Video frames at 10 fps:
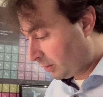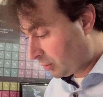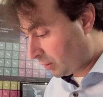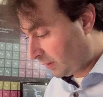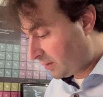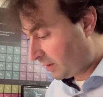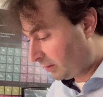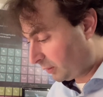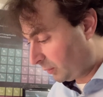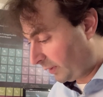So a
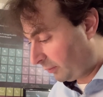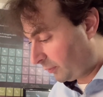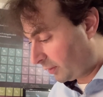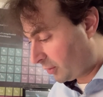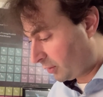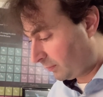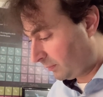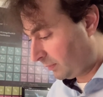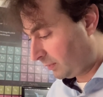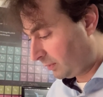general wave
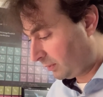function